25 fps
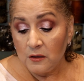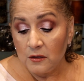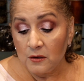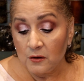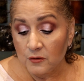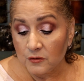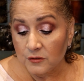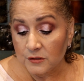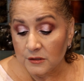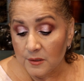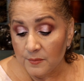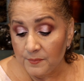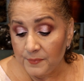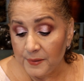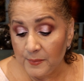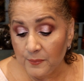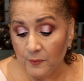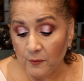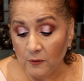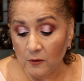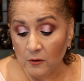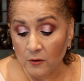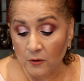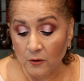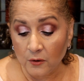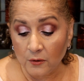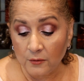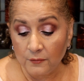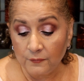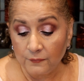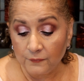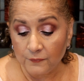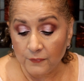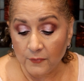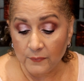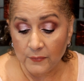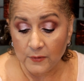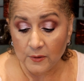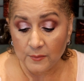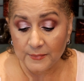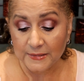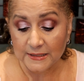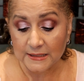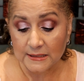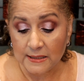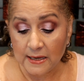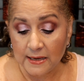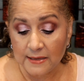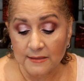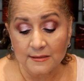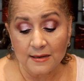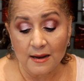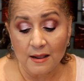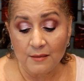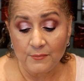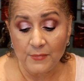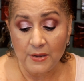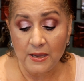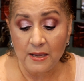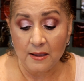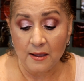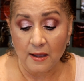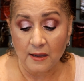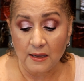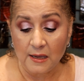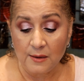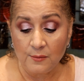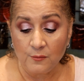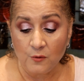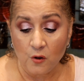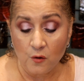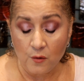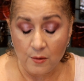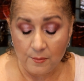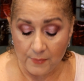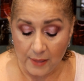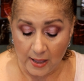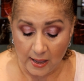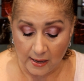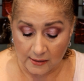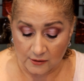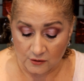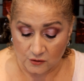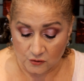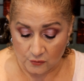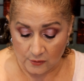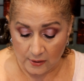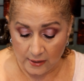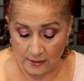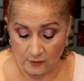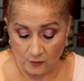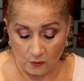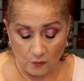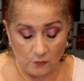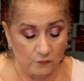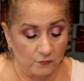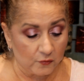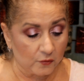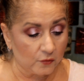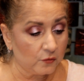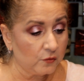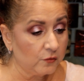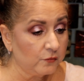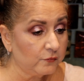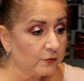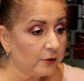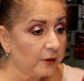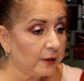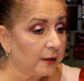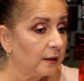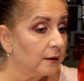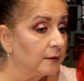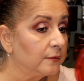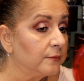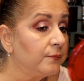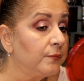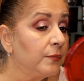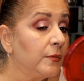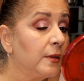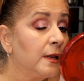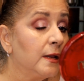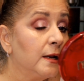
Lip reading: You know, some people learn from their mistakes. Not me. I keep going back and trying over and over again.